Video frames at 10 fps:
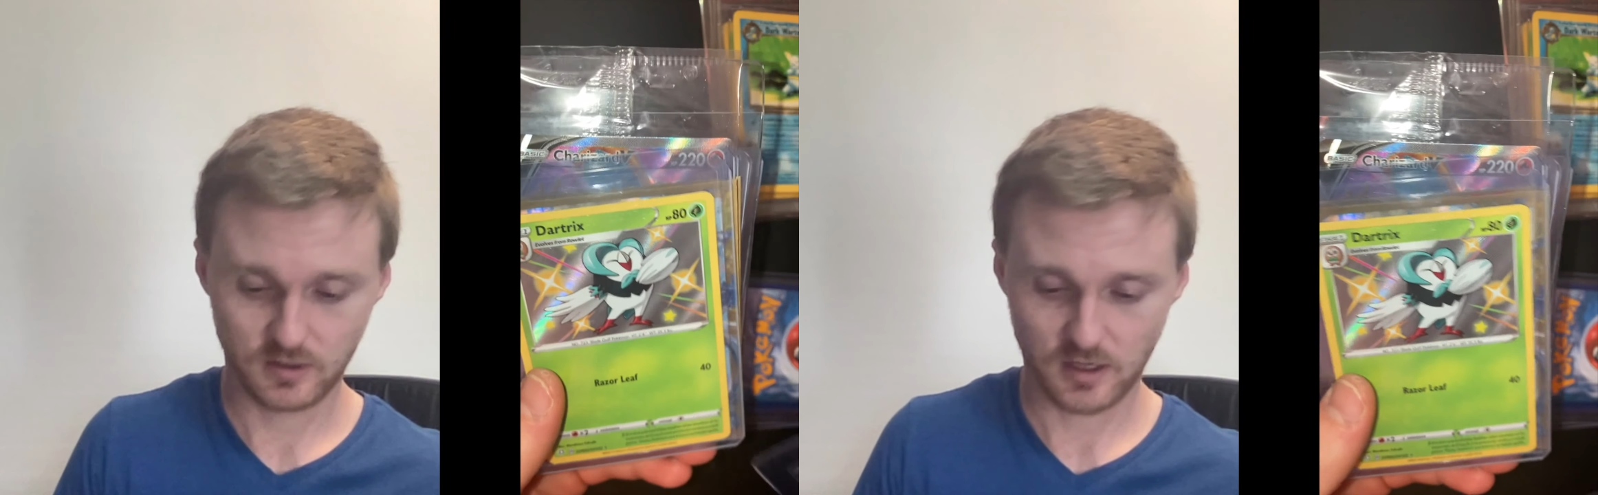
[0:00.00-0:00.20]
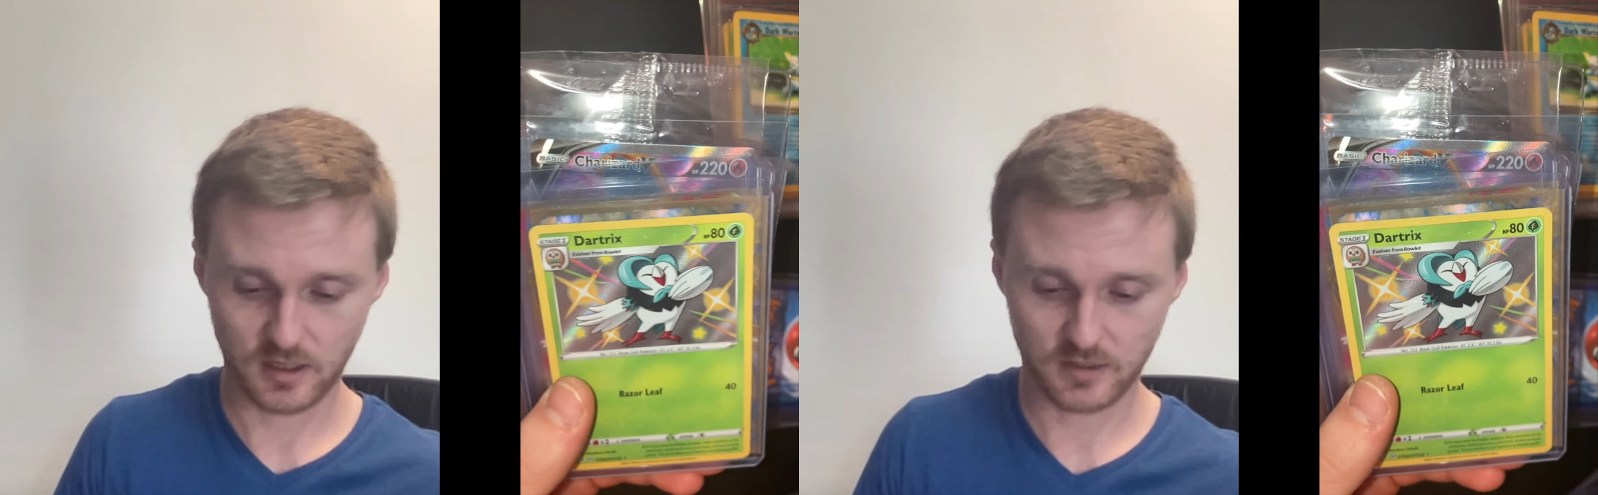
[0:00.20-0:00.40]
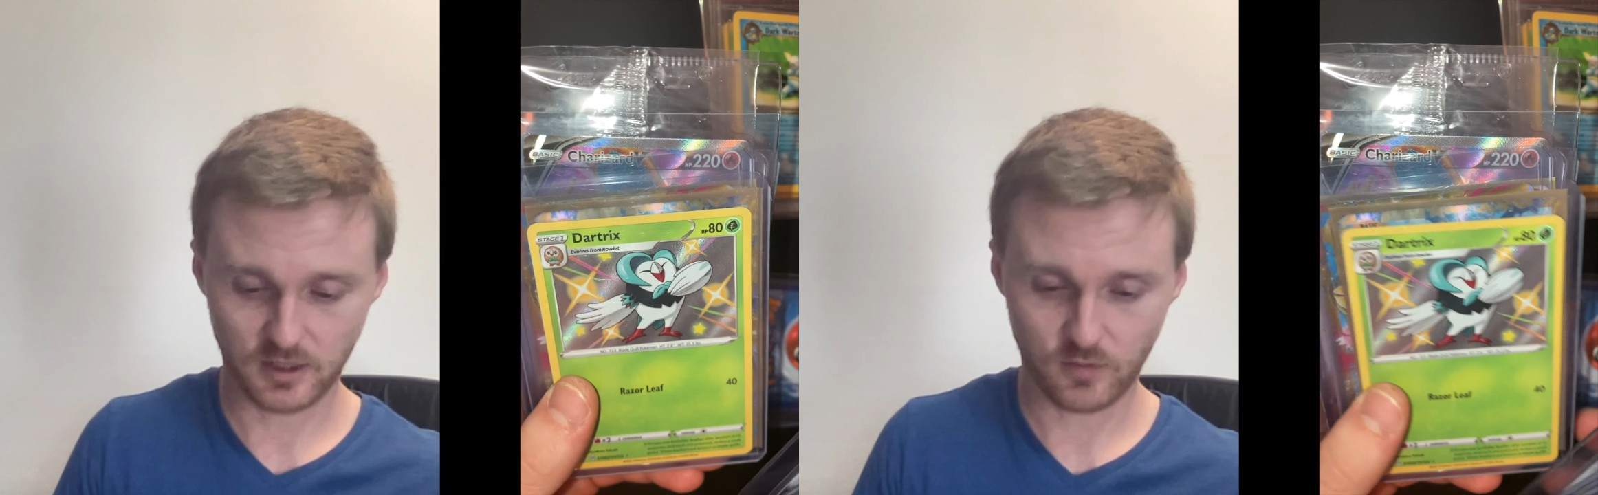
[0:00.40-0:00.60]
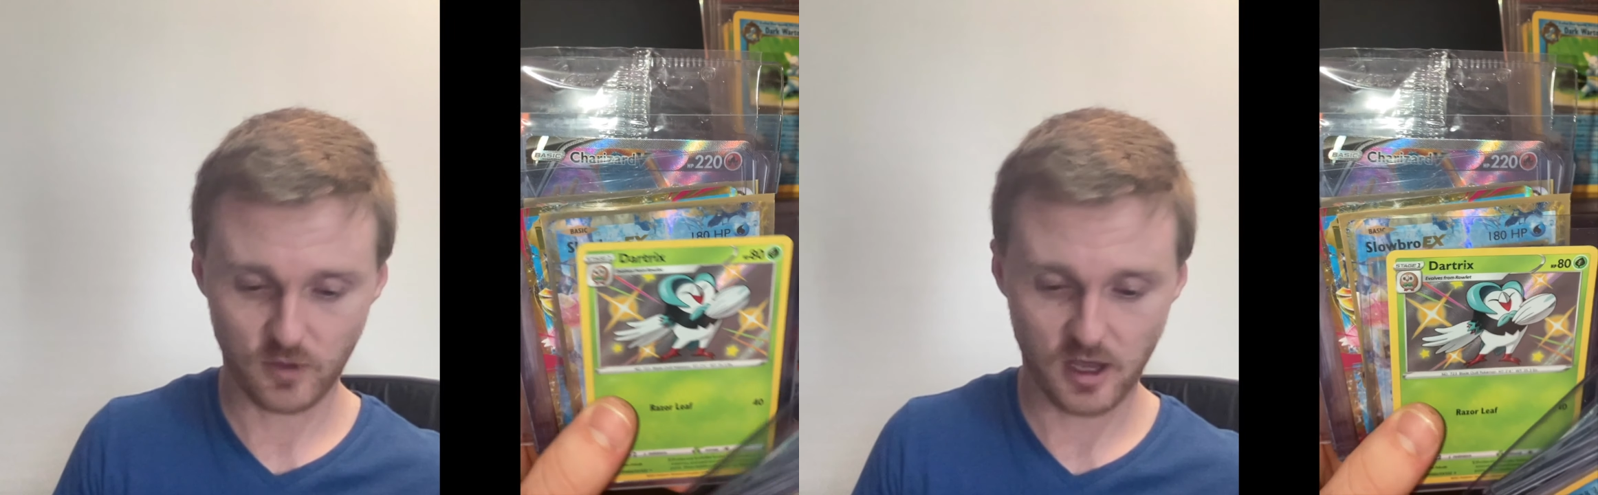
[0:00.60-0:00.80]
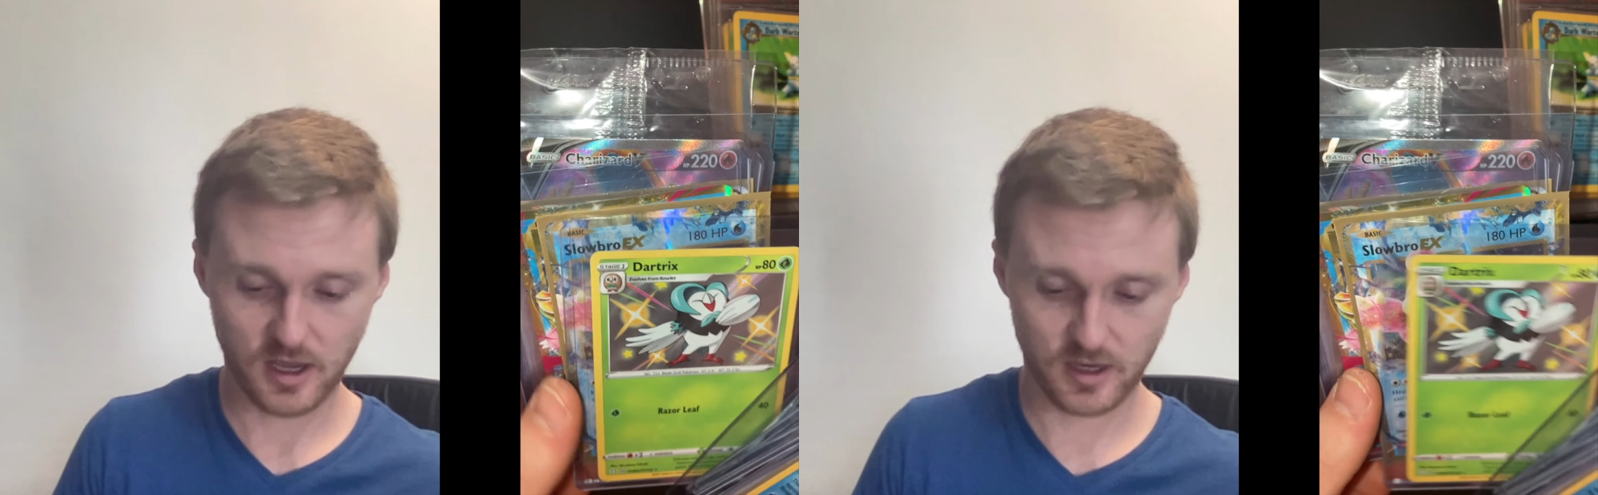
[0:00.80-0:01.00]

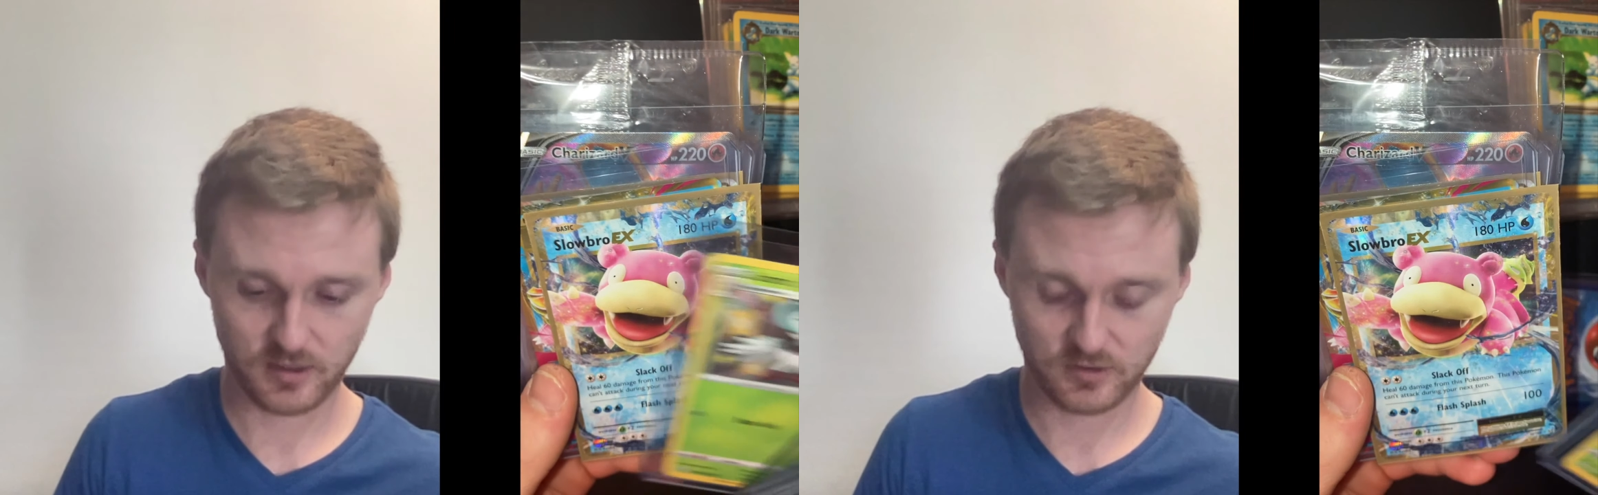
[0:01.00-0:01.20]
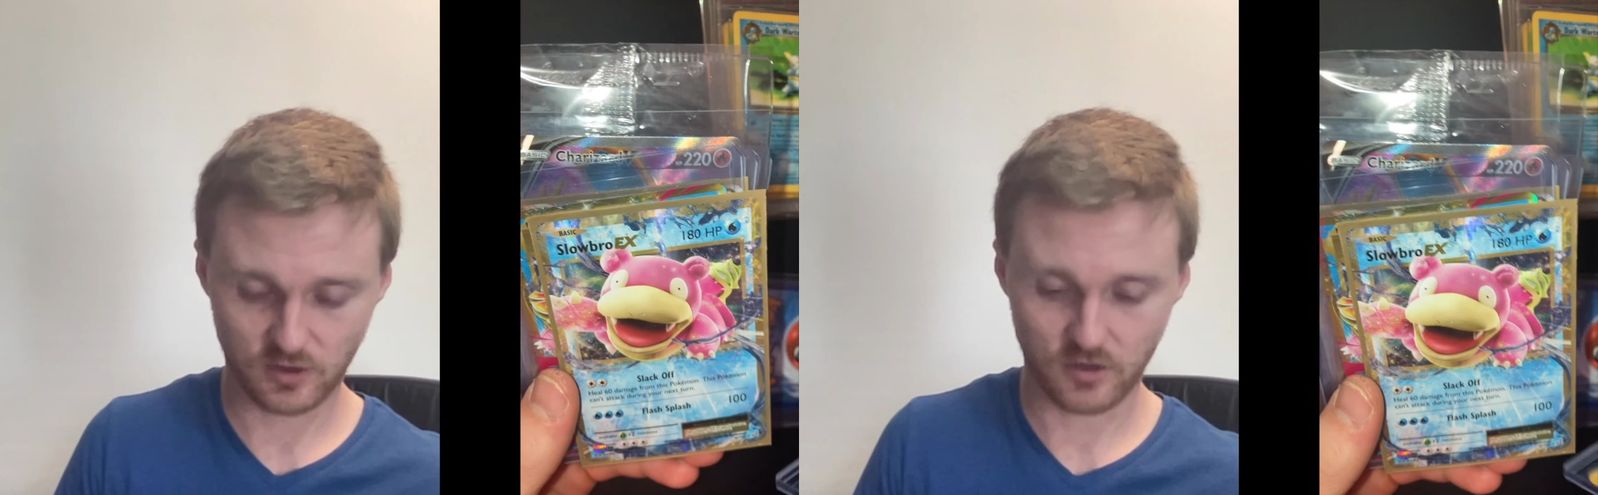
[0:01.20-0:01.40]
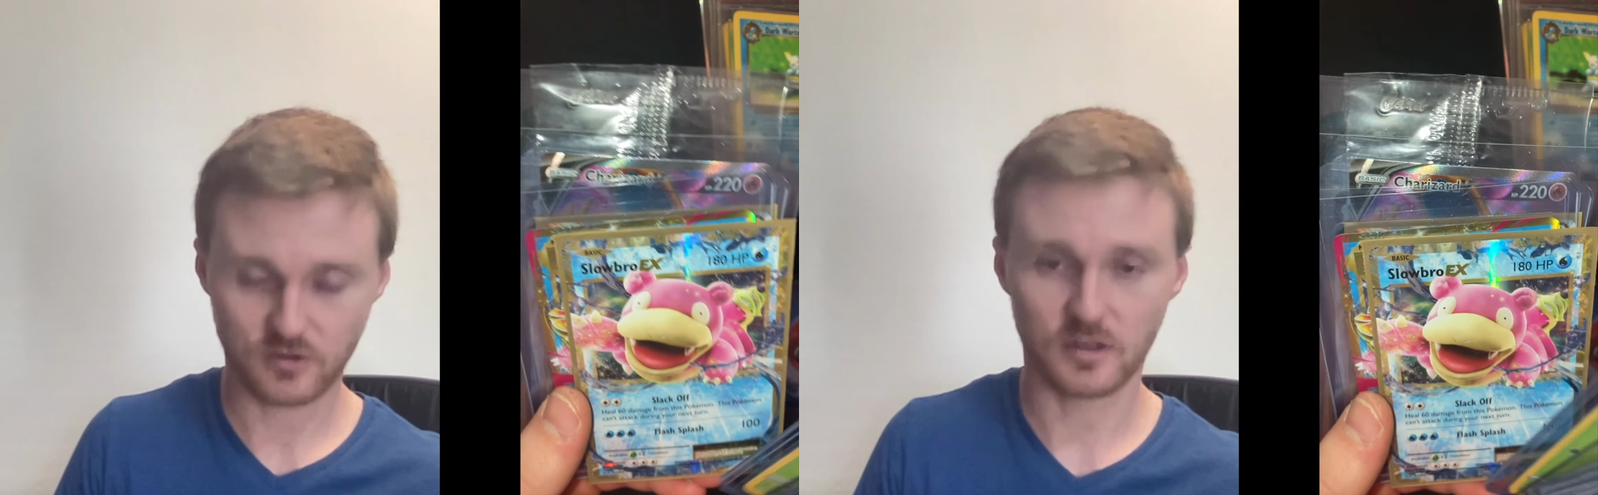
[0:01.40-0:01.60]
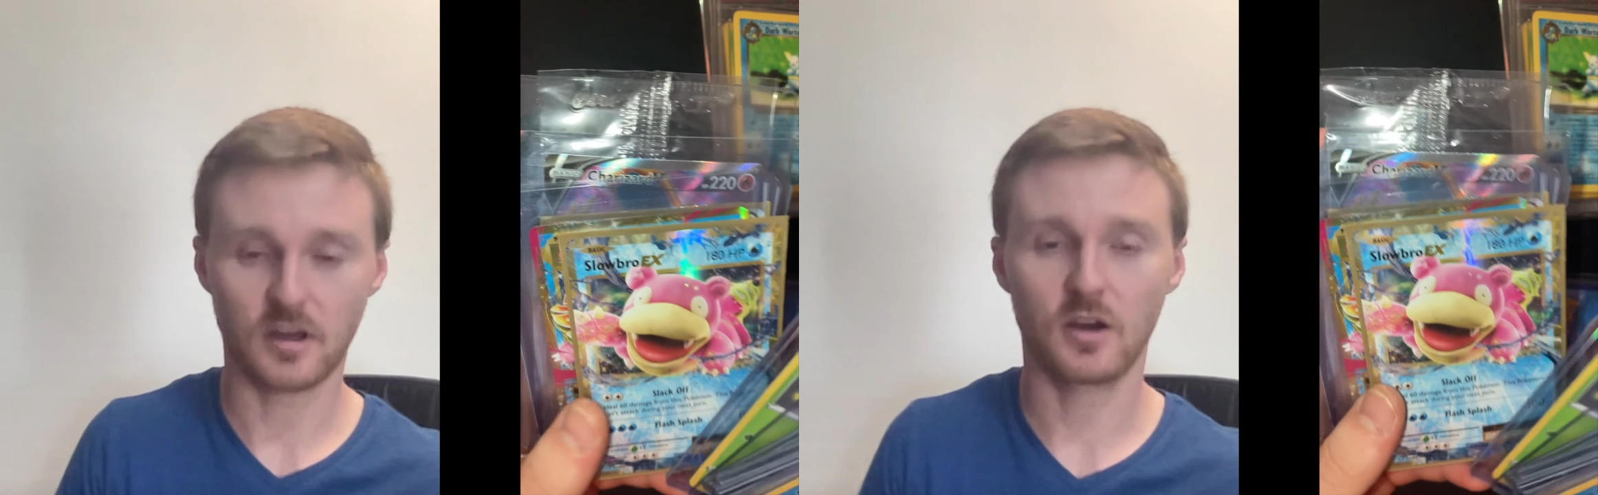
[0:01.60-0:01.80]
Delmize, Dartrick.